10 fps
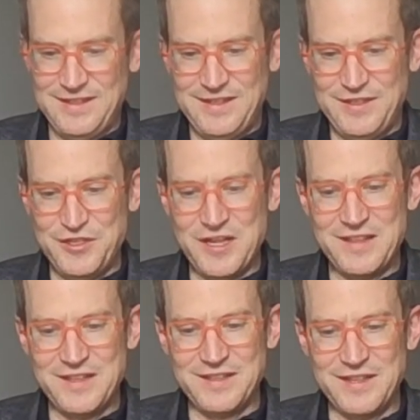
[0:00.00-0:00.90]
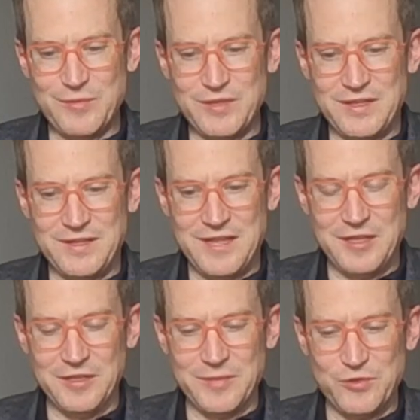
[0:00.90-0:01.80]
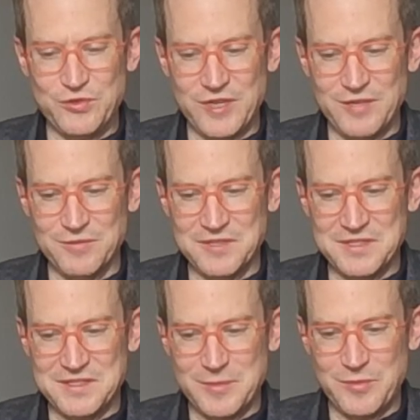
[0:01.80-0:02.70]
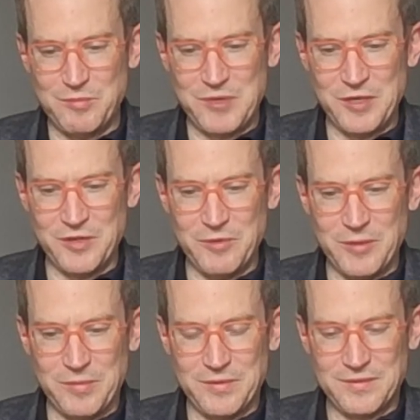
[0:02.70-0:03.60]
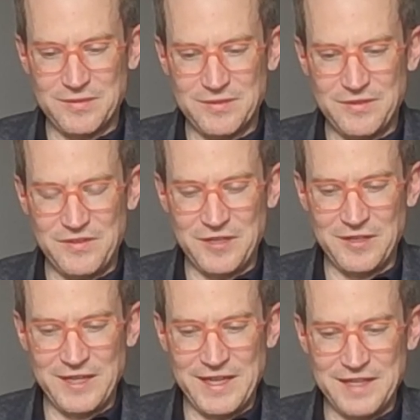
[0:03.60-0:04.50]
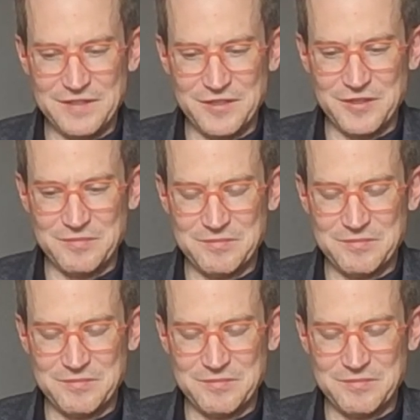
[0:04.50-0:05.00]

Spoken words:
Do you not think that they would kill him who tried to release them and bear them up if they could lay hands on him?